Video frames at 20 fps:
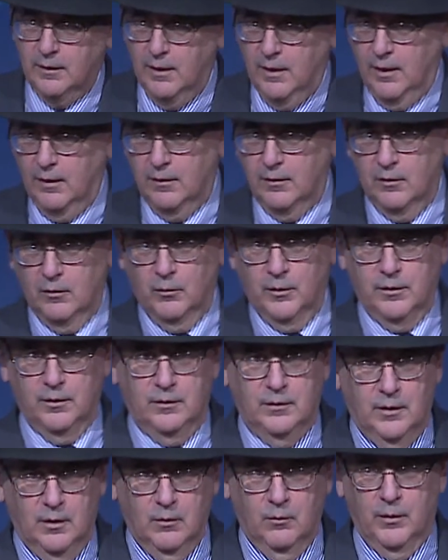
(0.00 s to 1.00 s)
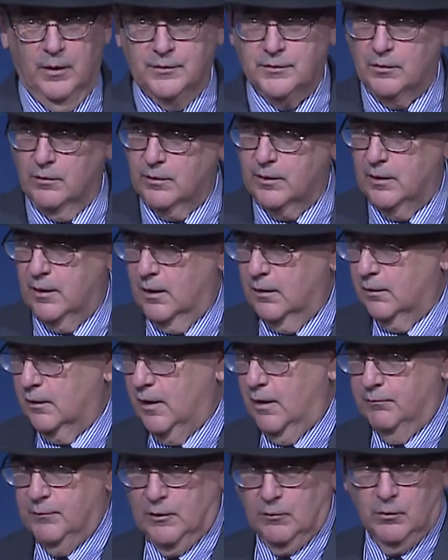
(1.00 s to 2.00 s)
Canada, where the deal was, okay, the
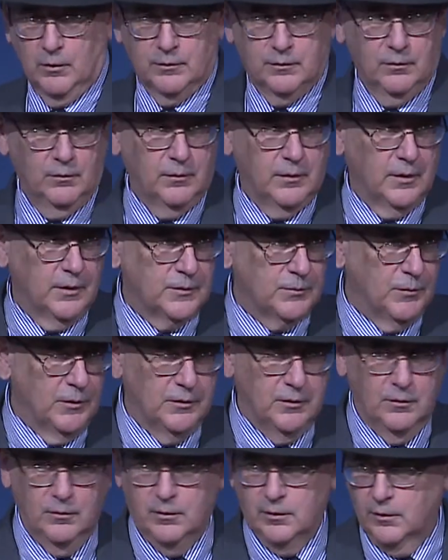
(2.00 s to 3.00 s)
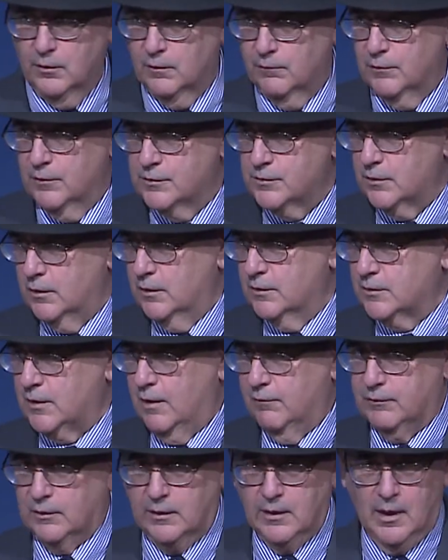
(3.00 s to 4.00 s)
government will do this, but you, the universities,
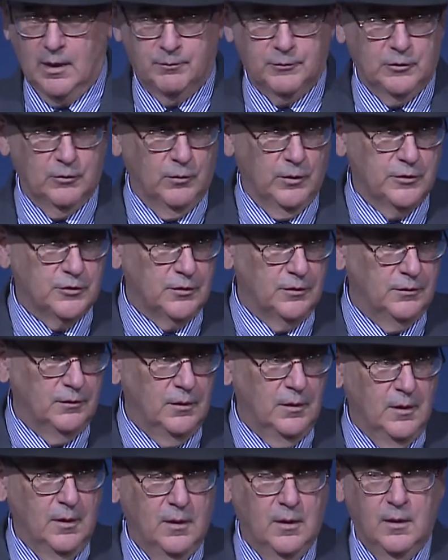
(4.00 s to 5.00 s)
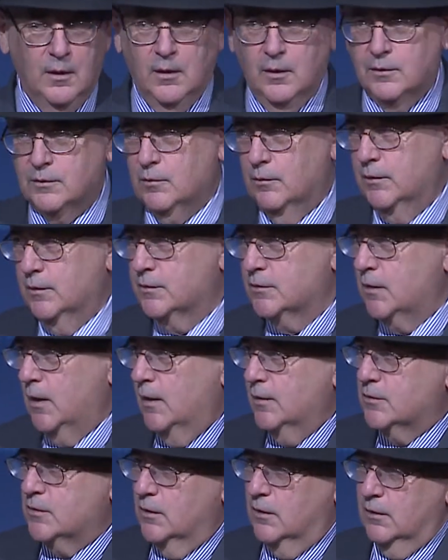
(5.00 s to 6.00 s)
have to cap tuition. So in the
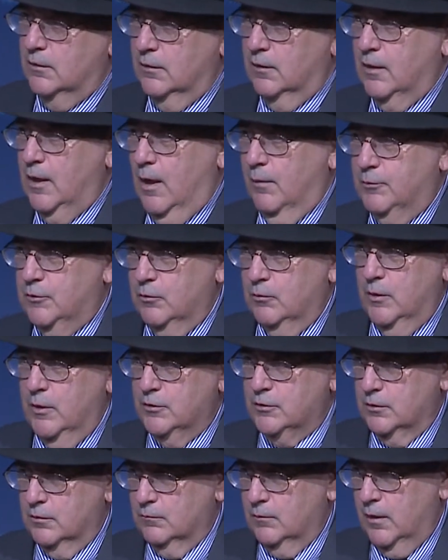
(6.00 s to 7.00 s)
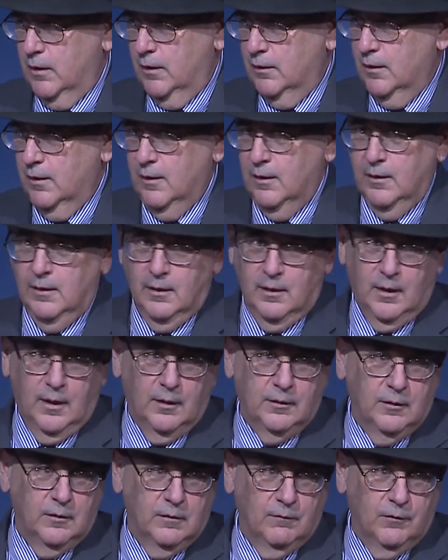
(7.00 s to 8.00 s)
States, they didn't cap tuition, right?
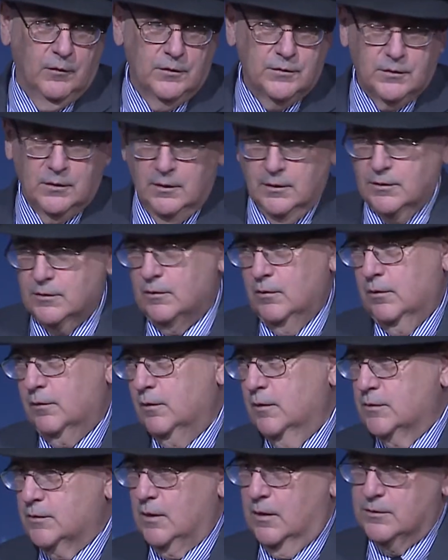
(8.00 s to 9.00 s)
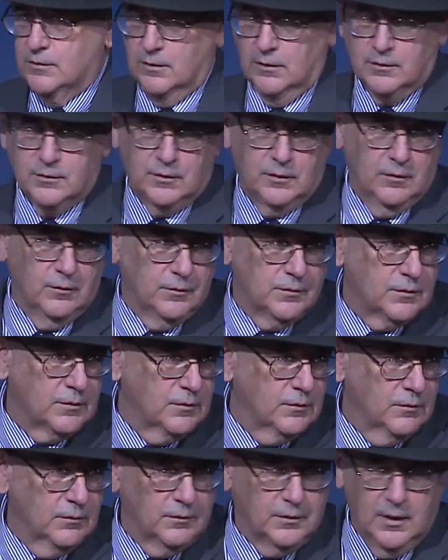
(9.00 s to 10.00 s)
And the universities took this as an excuse
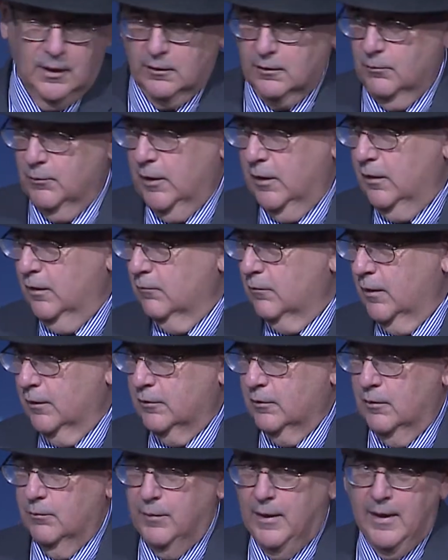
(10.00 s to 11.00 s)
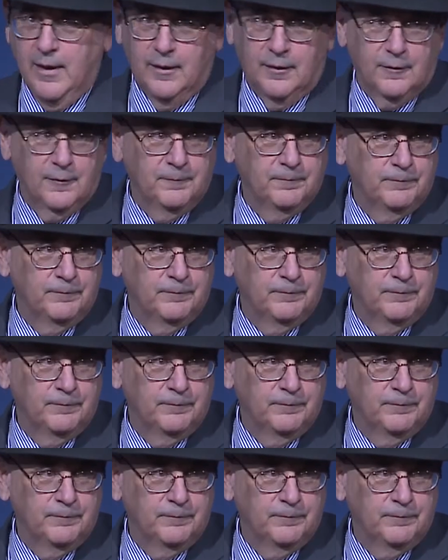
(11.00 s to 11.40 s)
to take the money and run to the bank.